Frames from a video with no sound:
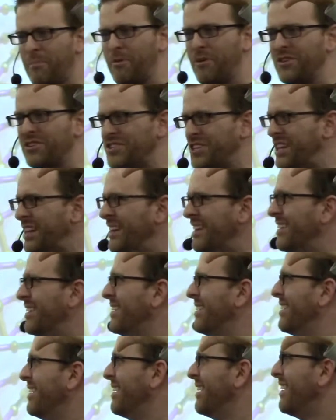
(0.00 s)
person.
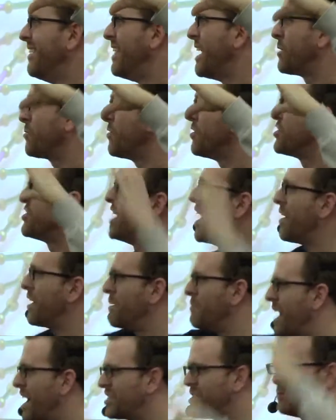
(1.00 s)
That's where the
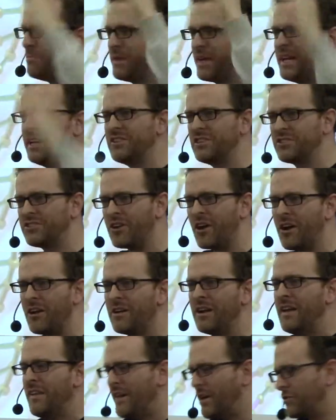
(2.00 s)
shouting matches begin to
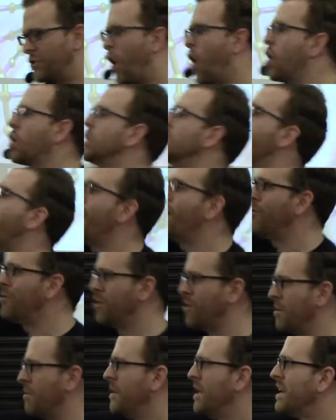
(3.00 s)
start. They'll talk
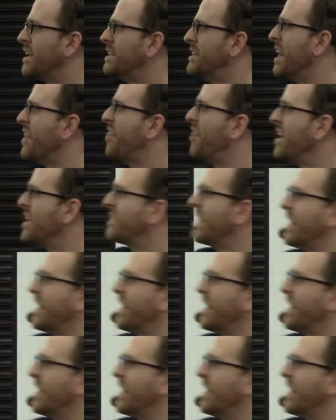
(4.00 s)
louder because they think